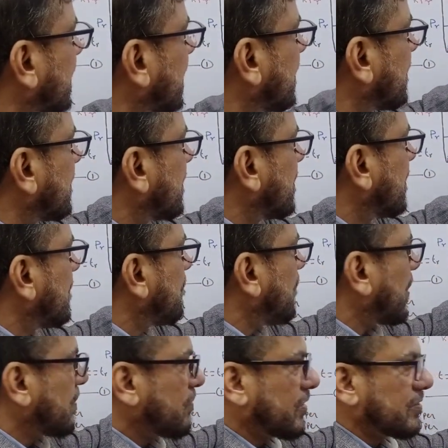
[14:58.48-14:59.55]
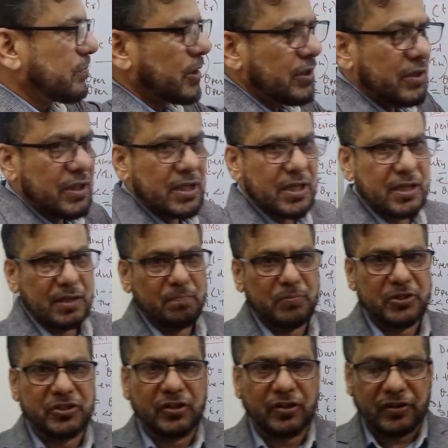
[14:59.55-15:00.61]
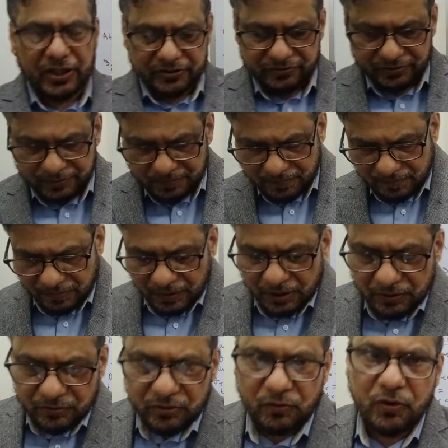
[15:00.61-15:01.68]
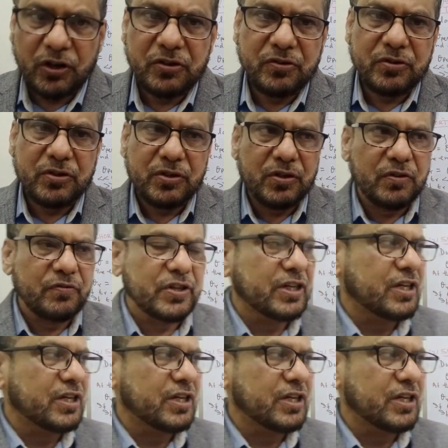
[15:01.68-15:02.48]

the permissible temperature rise. So what we